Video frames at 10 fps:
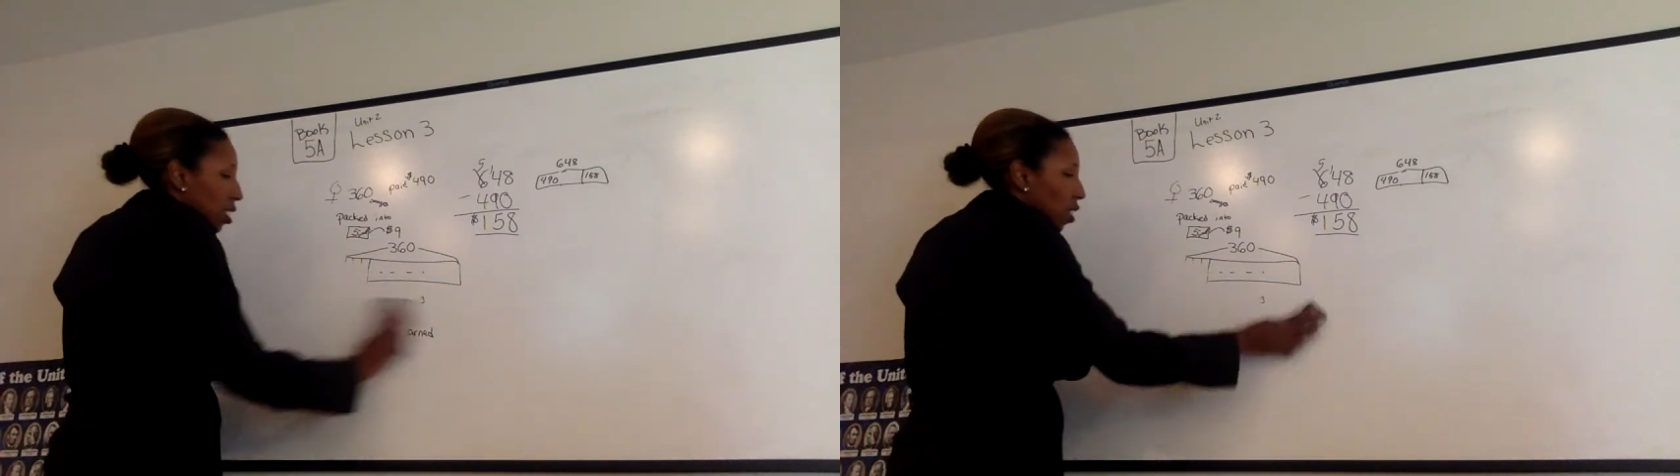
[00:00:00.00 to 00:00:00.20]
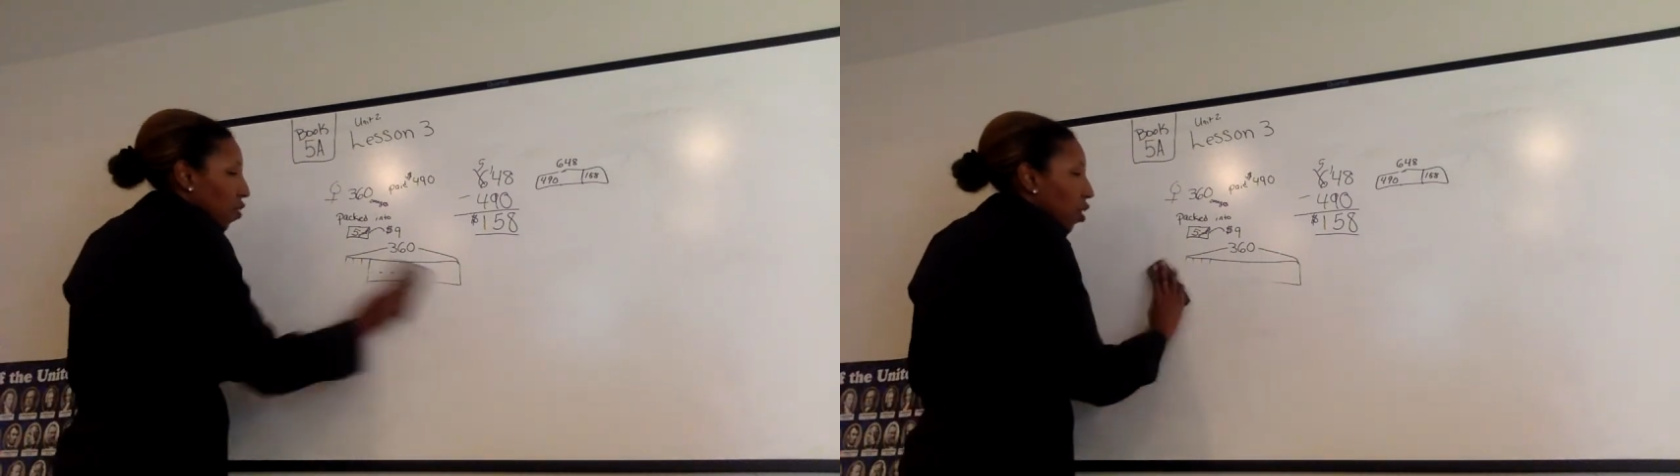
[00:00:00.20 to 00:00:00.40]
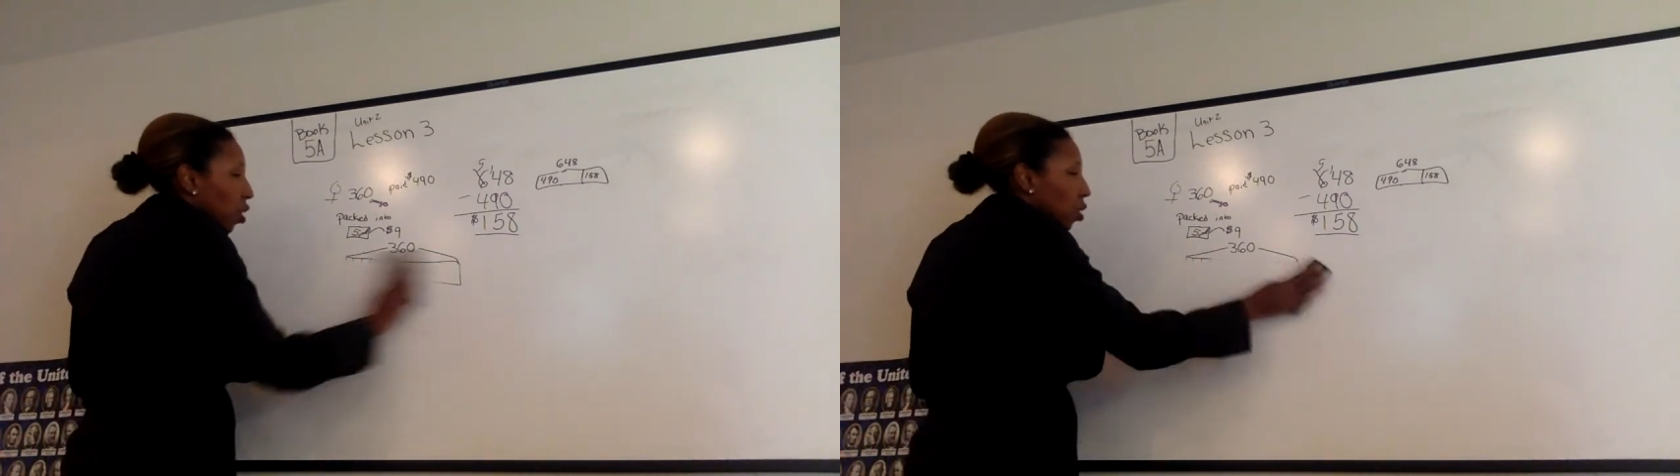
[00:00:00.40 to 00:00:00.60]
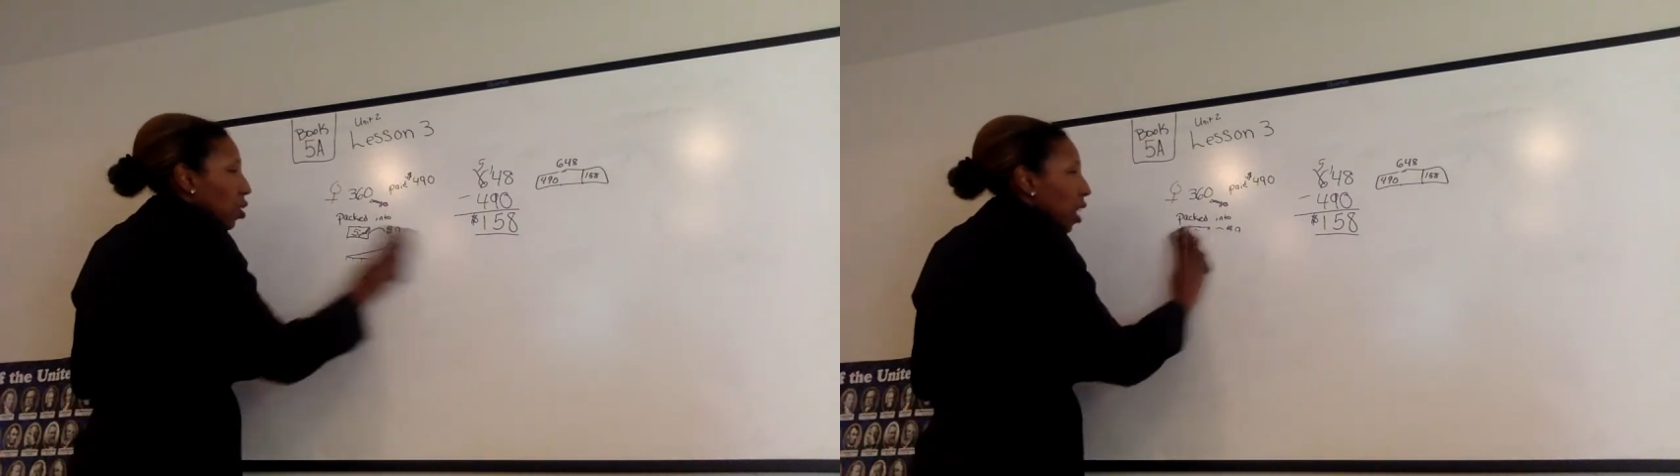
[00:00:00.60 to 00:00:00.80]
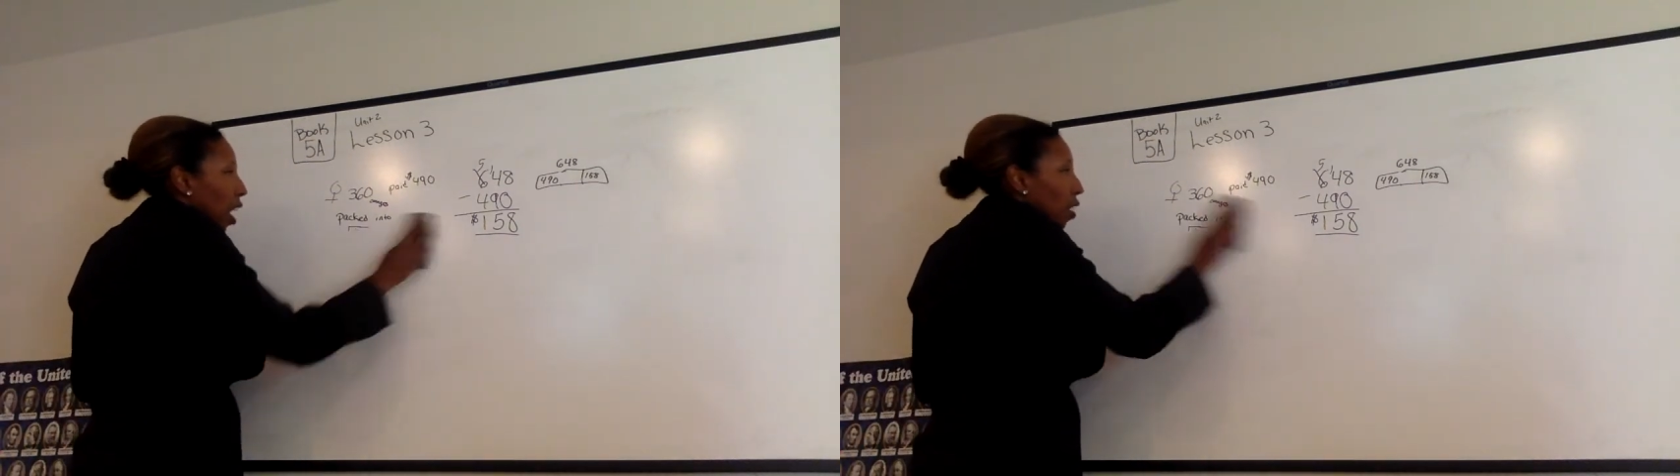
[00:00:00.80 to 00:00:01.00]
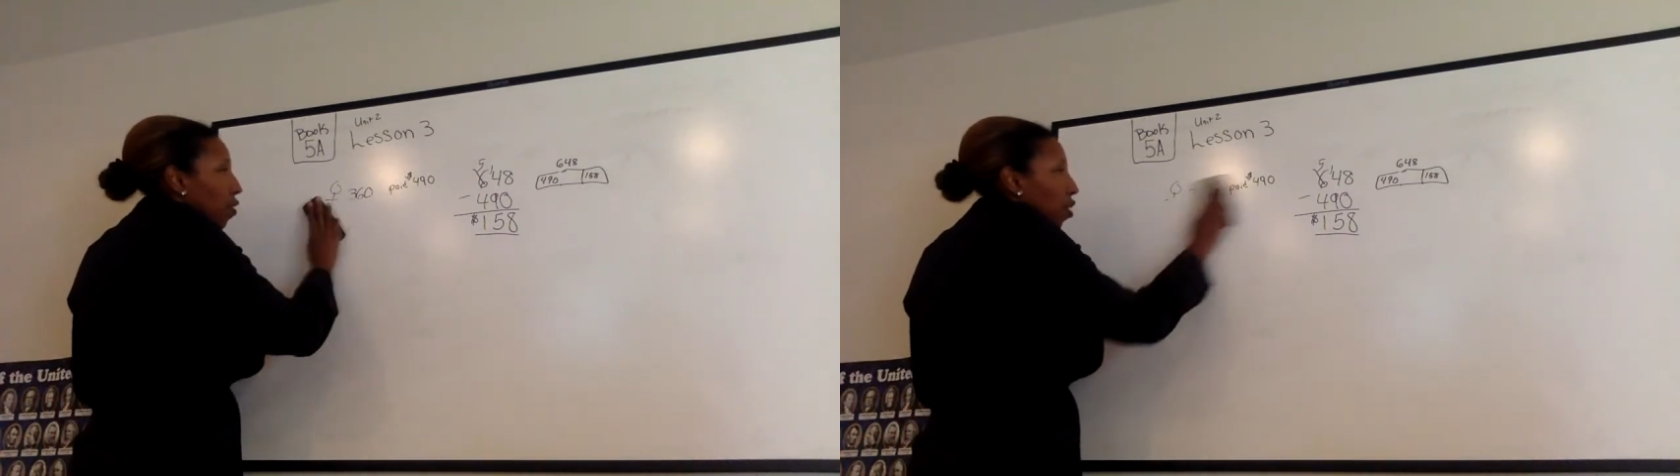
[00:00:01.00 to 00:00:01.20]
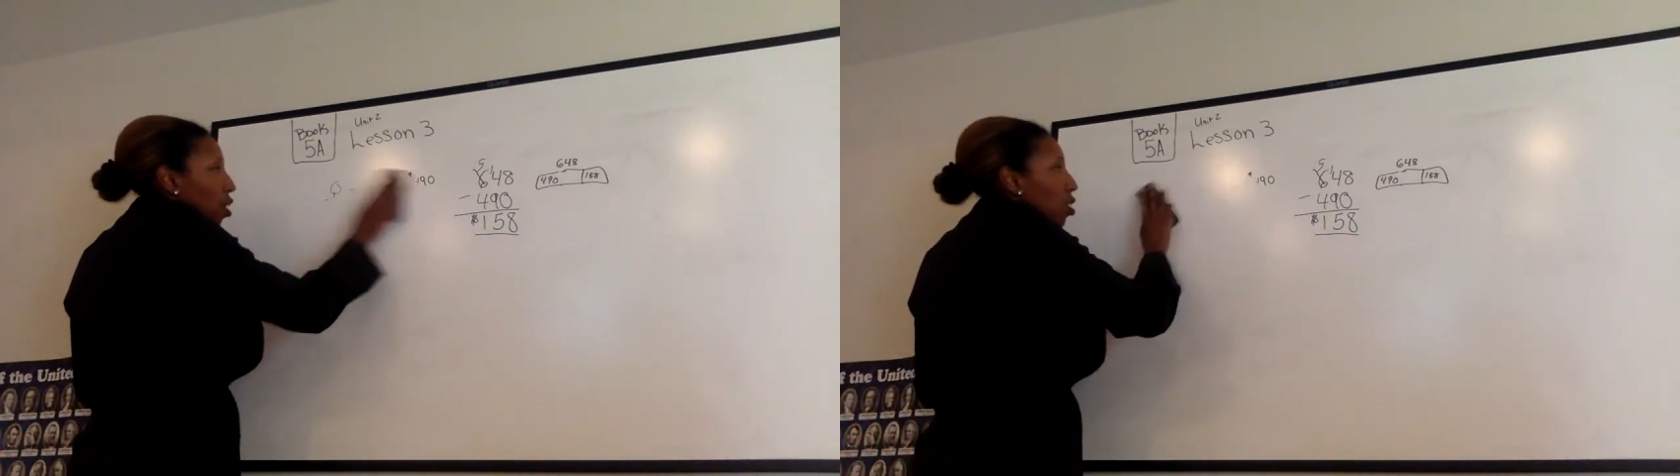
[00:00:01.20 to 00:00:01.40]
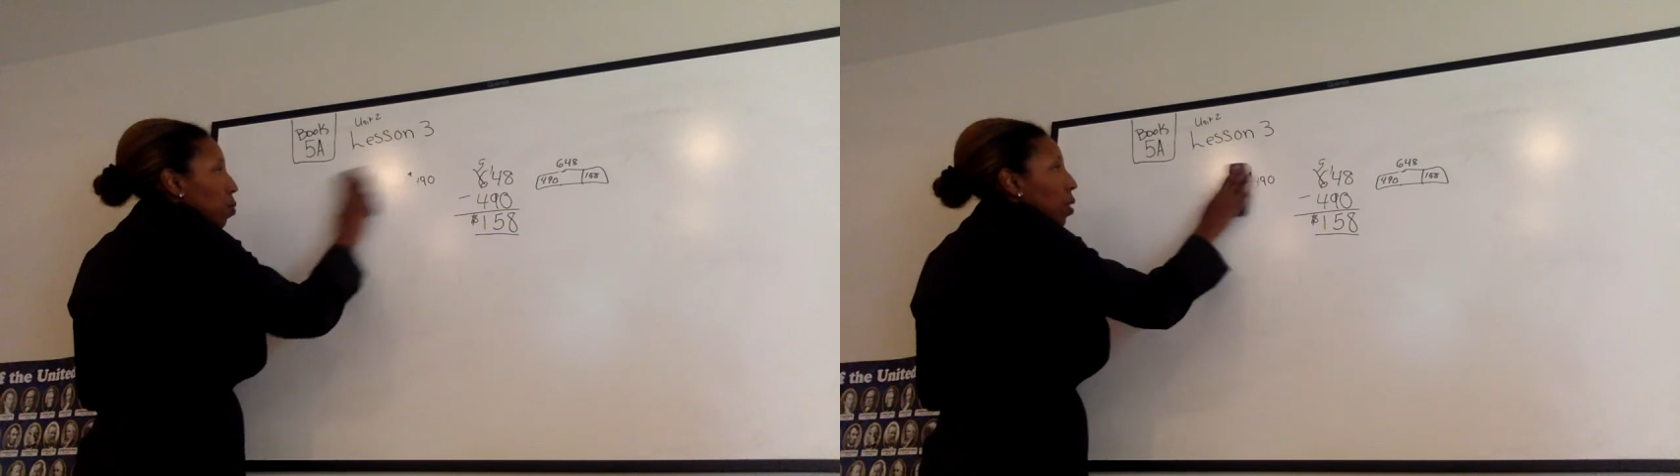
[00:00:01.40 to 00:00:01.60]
difficult at first,